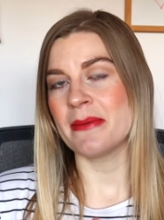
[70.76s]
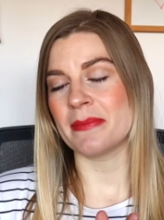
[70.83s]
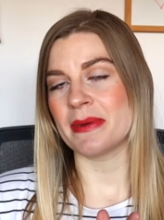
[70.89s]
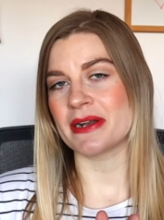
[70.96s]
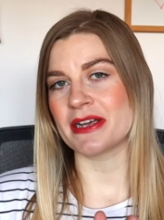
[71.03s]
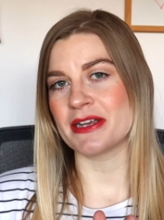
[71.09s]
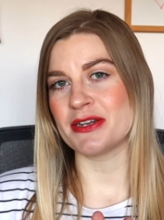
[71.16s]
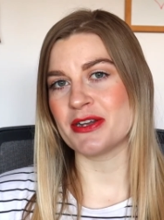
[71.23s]
but
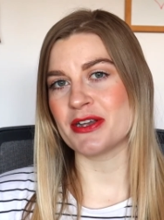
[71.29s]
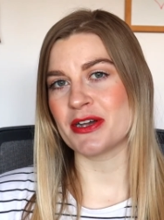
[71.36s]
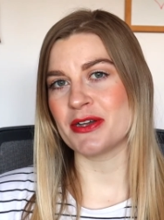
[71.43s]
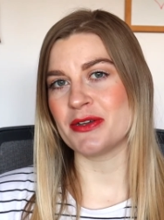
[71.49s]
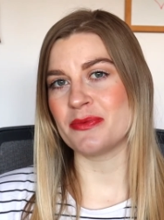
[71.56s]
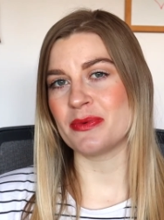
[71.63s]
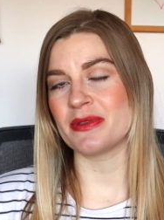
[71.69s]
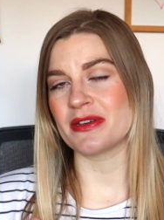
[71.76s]
I
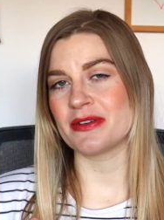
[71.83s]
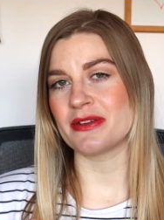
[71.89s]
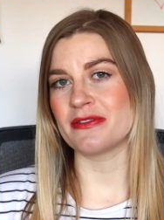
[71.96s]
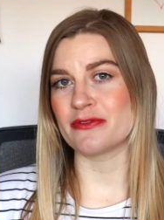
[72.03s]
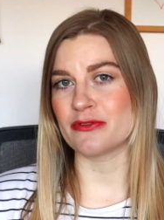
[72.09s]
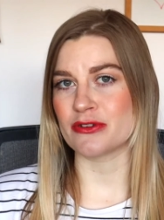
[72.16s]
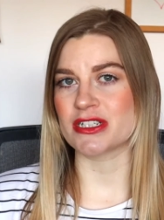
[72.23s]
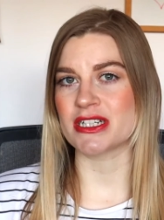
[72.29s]
know with only
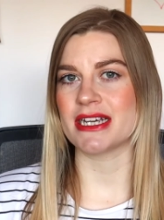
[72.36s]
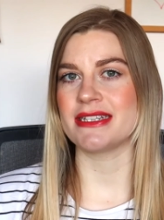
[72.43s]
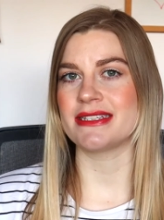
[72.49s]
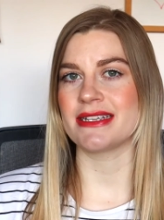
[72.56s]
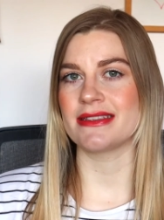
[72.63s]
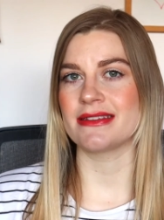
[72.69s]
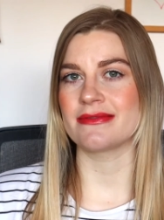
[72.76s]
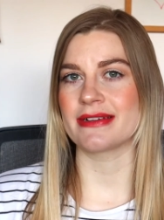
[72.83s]
4 shades
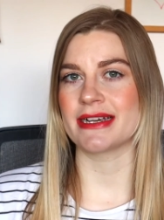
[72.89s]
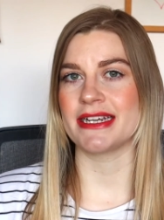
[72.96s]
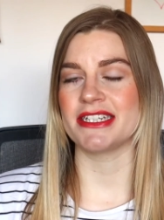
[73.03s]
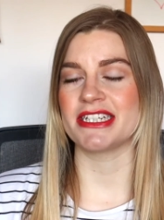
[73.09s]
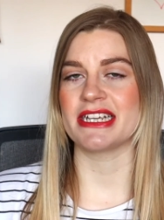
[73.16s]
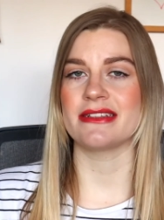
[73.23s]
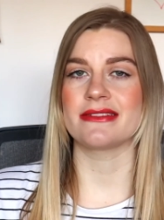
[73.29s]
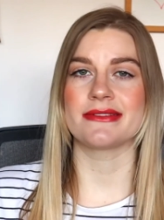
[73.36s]
in the
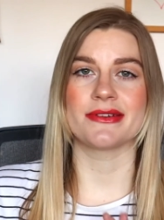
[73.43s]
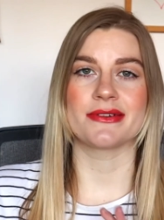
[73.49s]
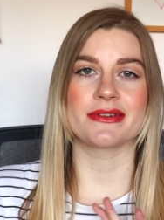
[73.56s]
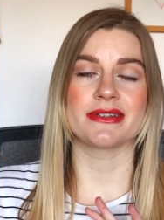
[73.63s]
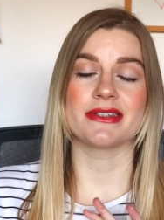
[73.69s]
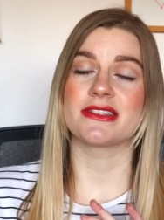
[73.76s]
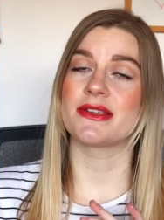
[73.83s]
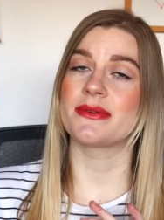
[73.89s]
range, it's not
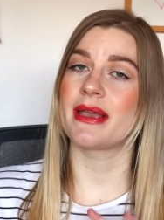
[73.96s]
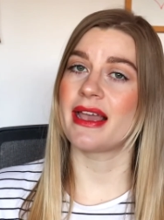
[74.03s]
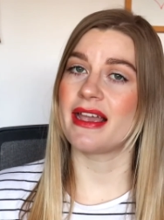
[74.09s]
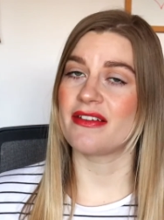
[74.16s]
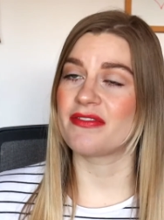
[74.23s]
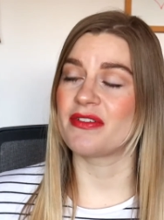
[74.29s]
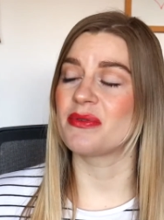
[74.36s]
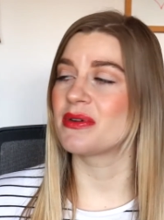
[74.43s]
gonna suit
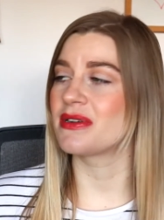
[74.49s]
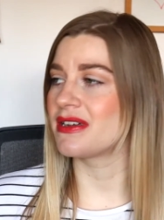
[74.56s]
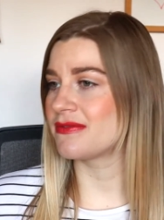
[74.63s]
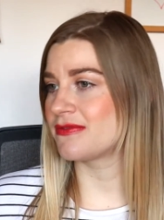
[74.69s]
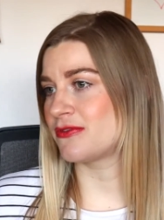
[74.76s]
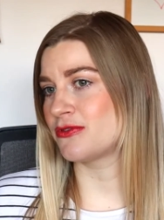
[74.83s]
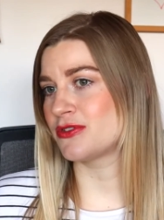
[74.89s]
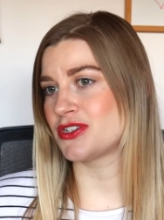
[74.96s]
everyone,
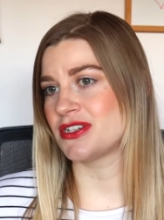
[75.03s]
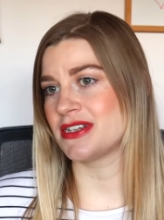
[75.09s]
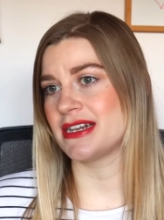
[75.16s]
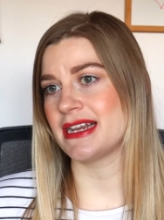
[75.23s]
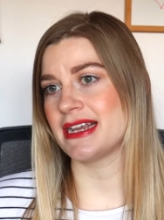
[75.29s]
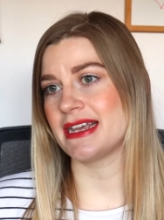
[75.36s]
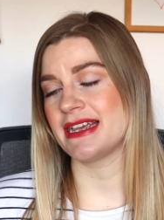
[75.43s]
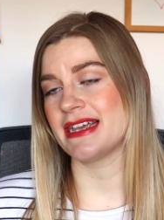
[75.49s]

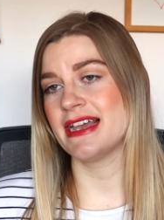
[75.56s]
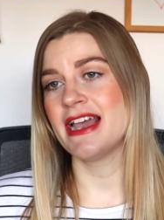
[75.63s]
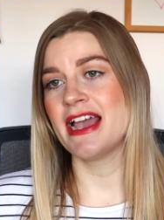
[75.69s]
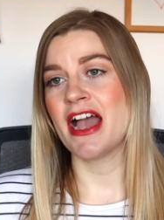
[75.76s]
unfortunately.